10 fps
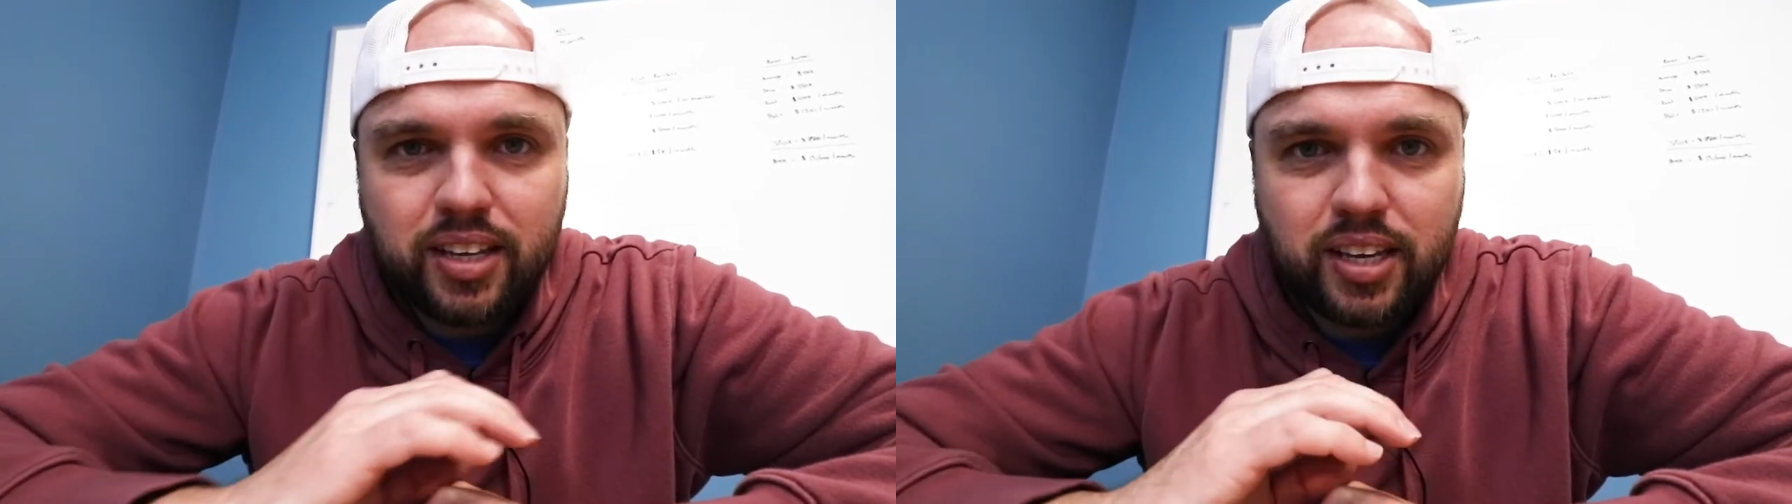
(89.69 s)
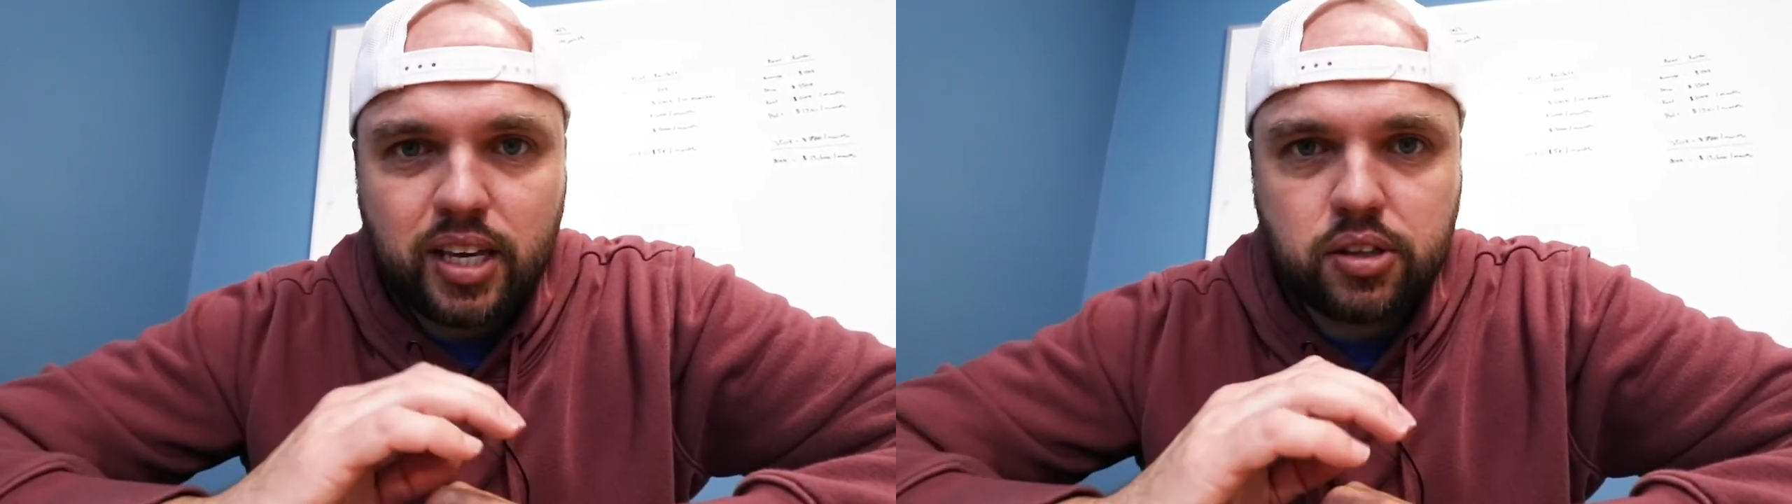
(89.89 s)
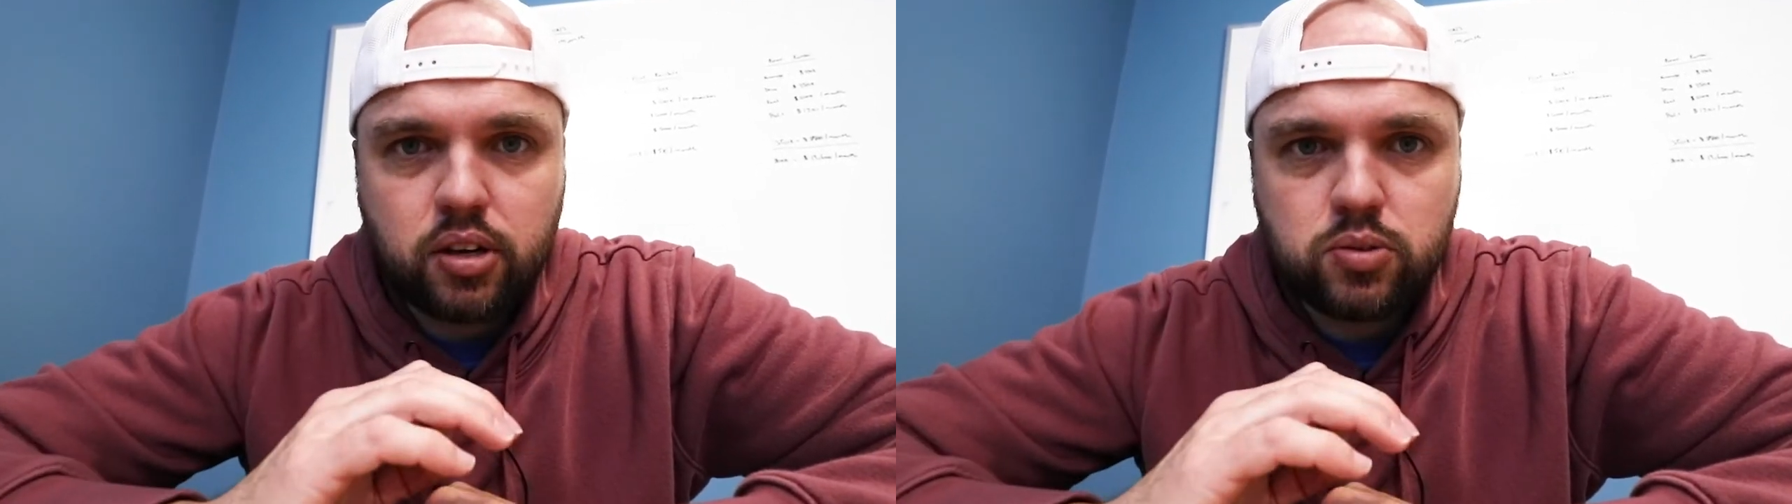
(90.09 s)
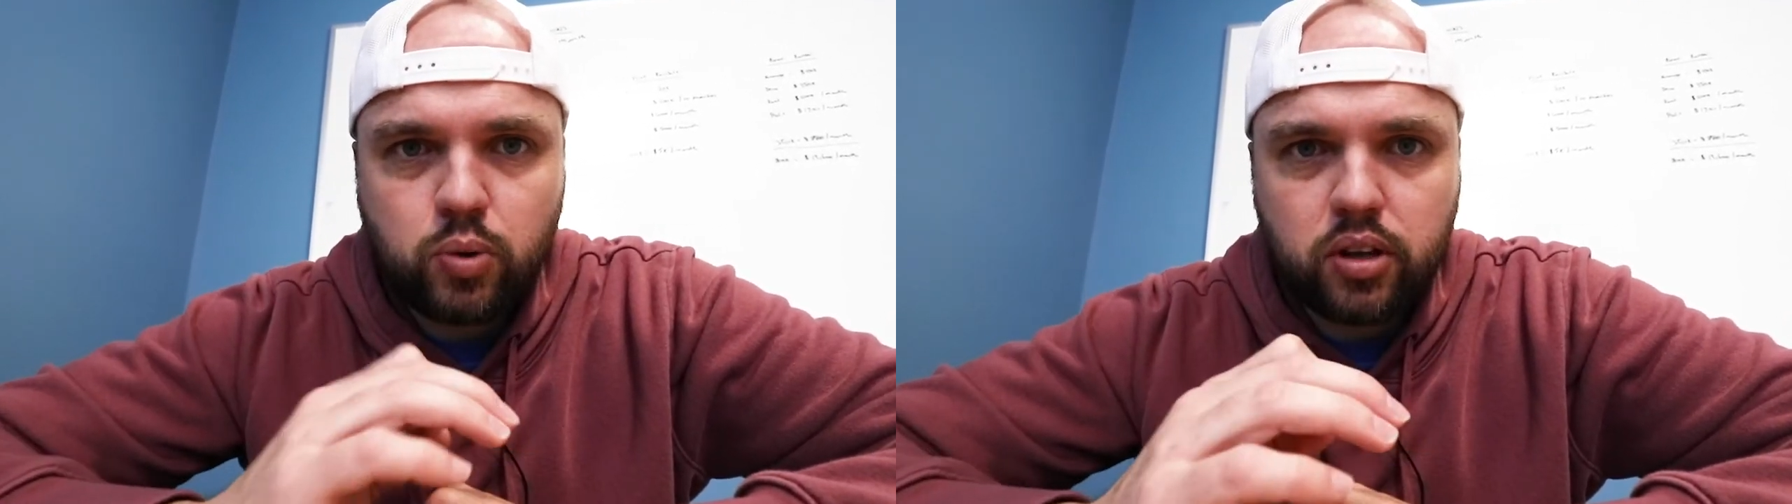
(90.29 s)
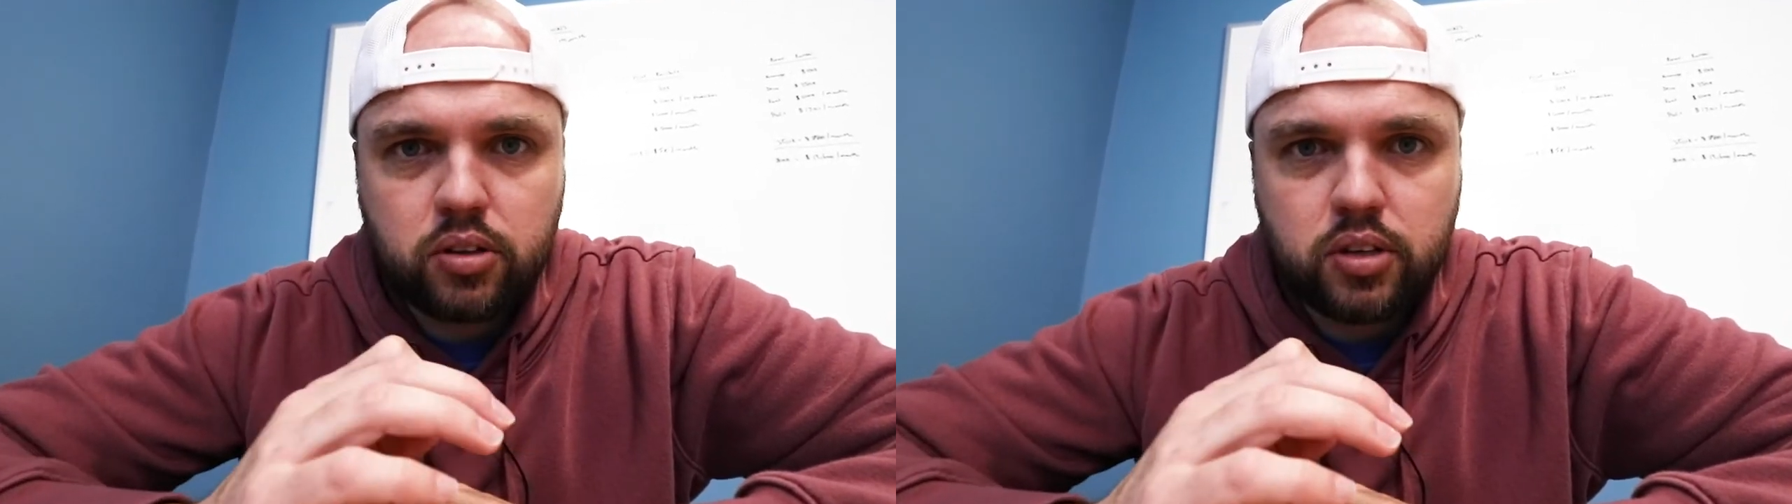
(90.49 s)
And Keith
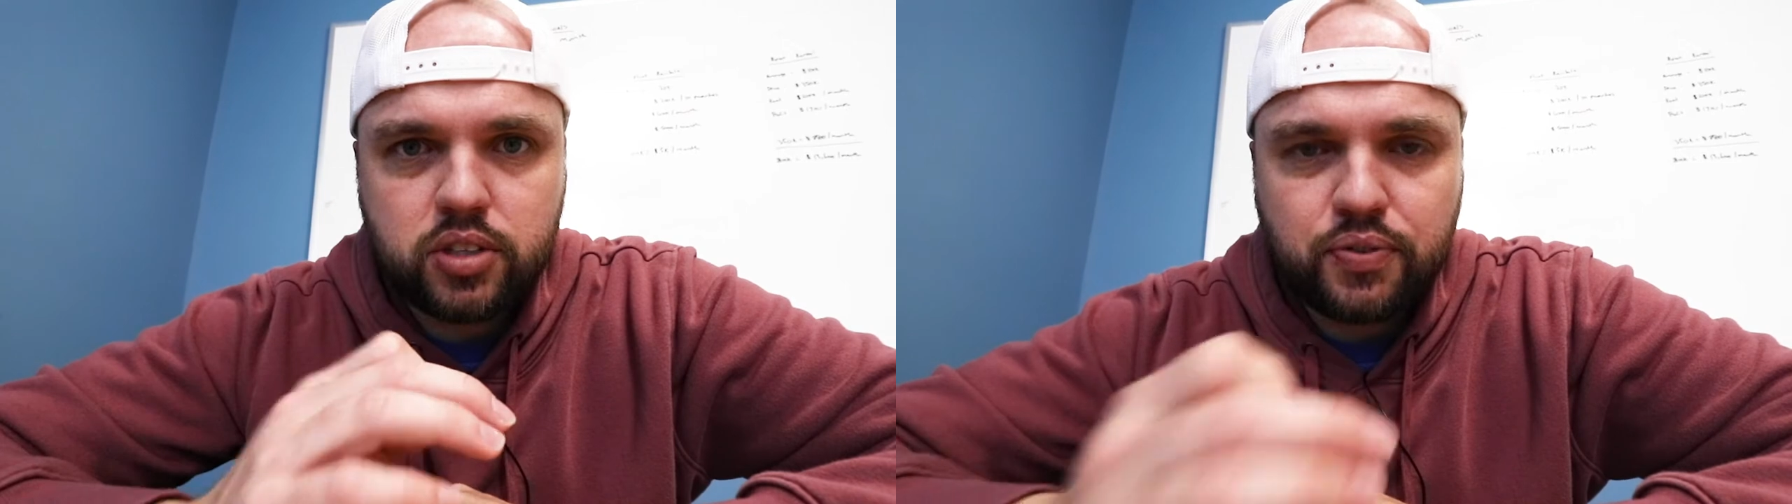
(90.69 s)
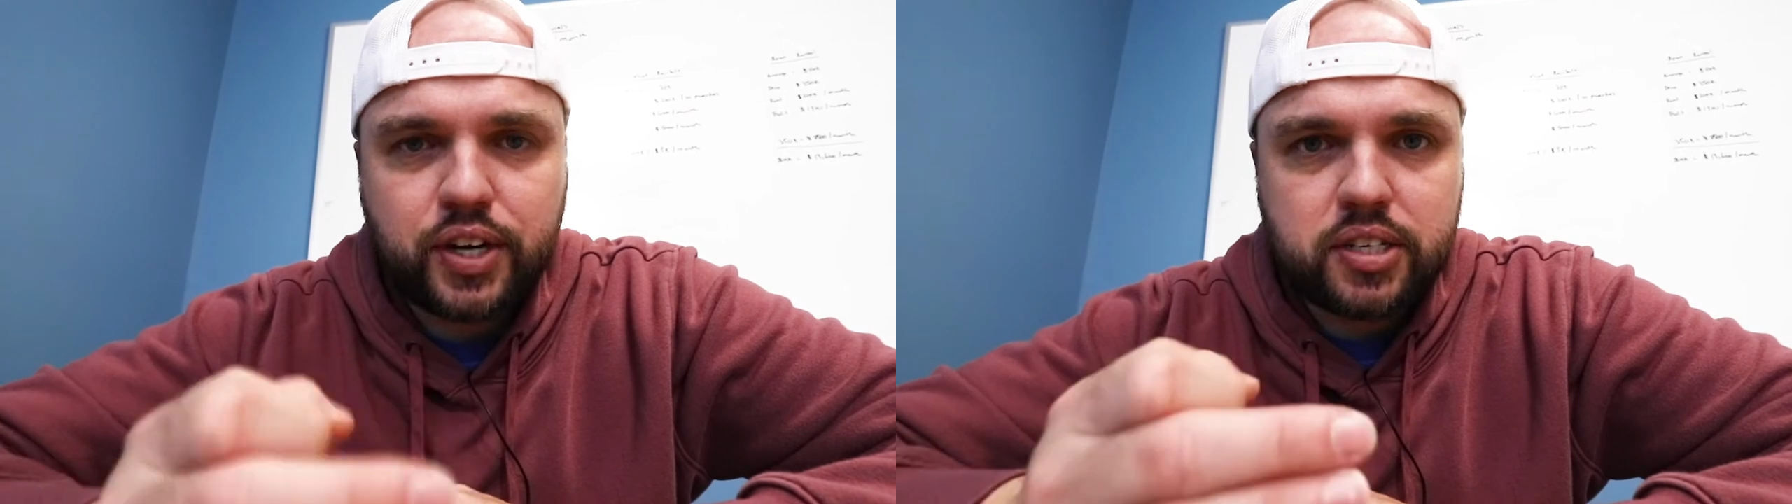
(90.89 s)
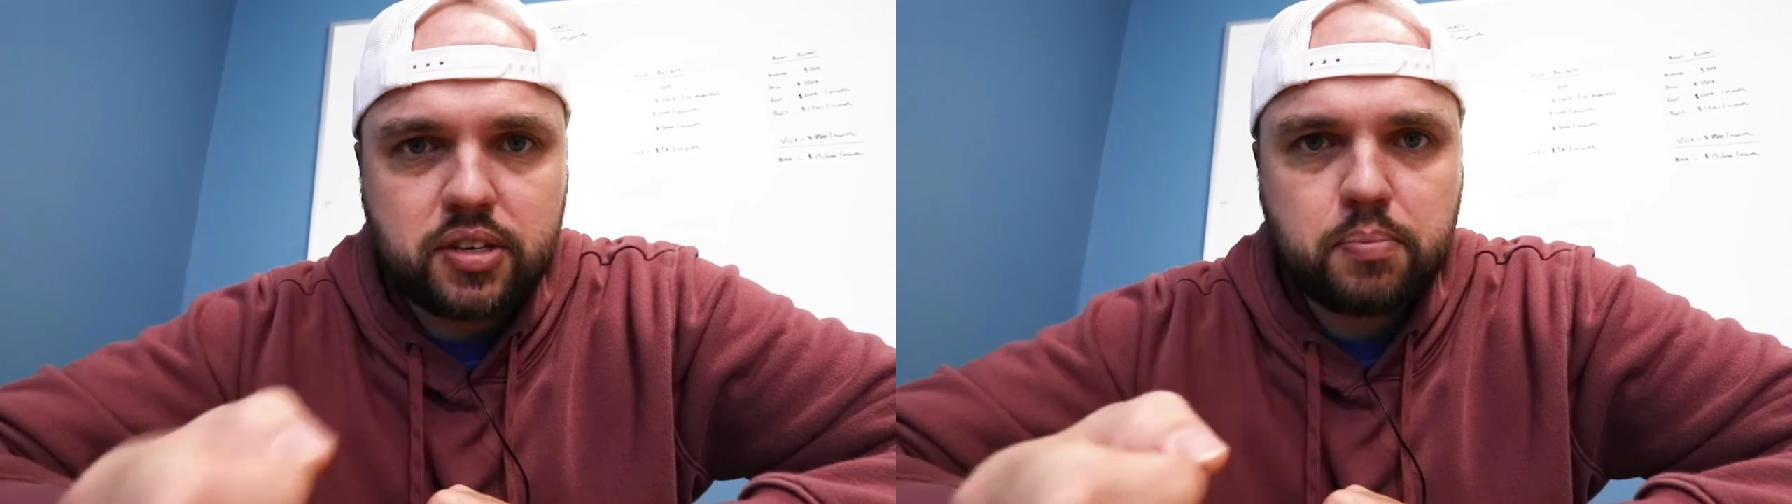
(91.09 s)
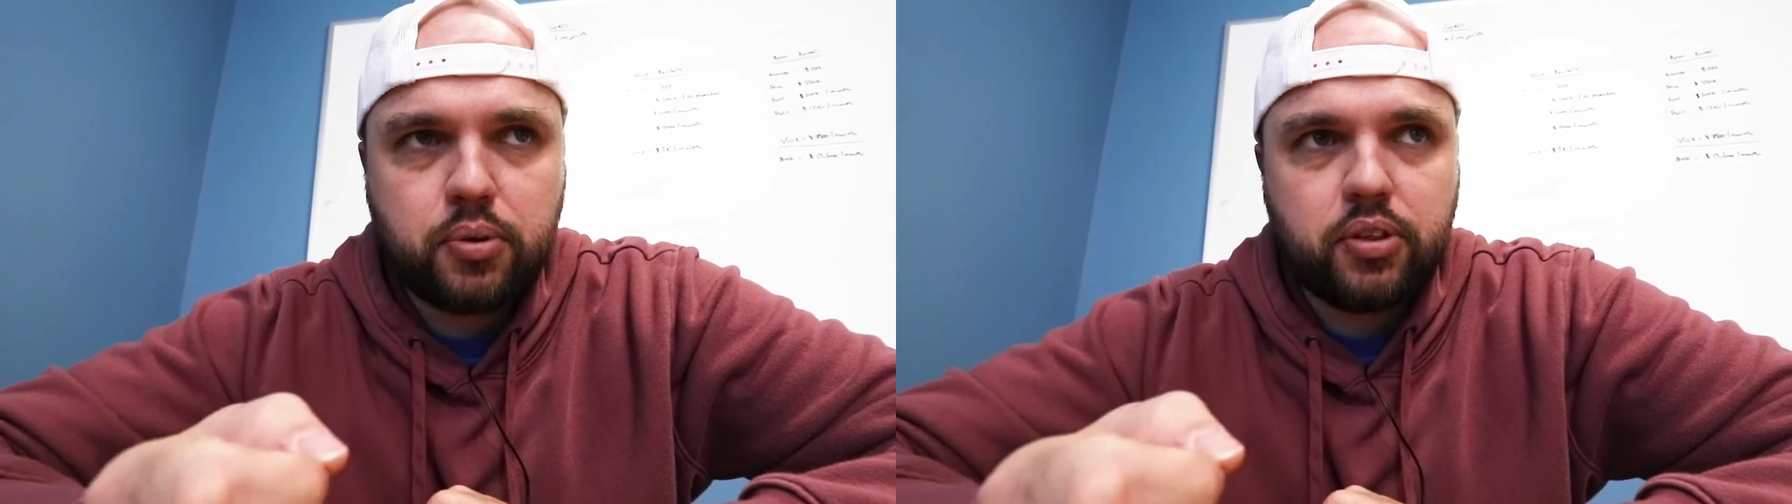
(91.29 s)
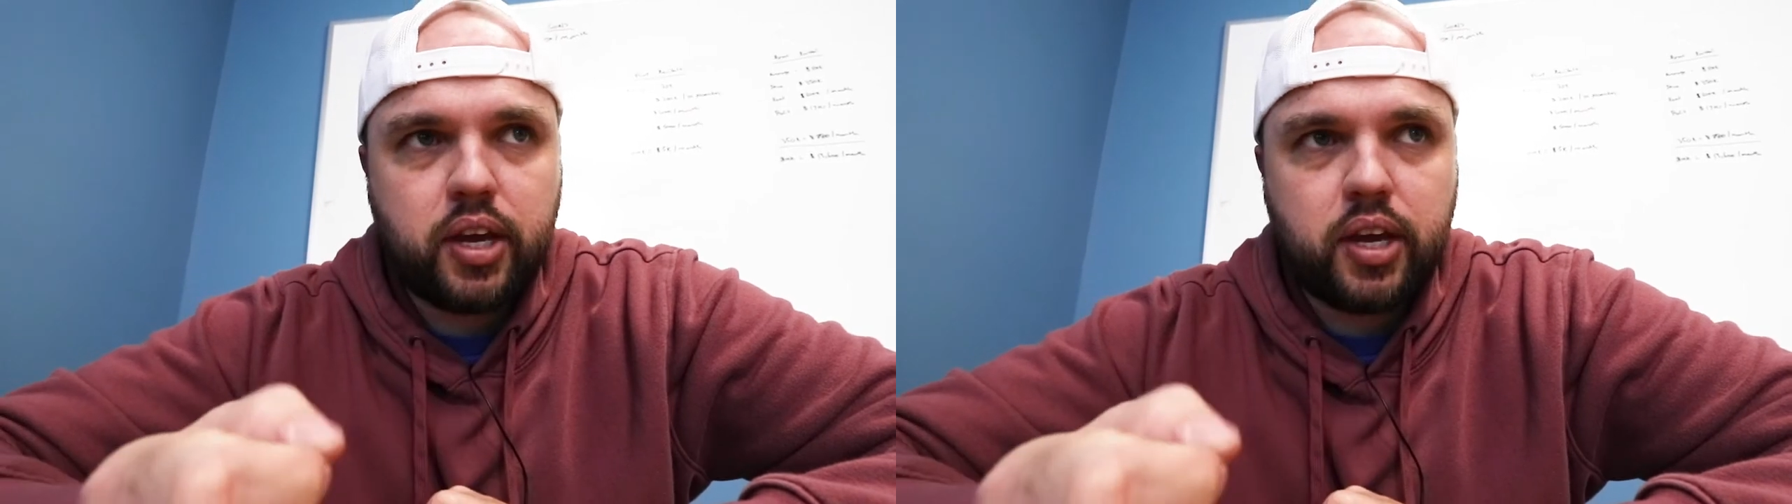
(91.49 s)
goes, well, it's very simple.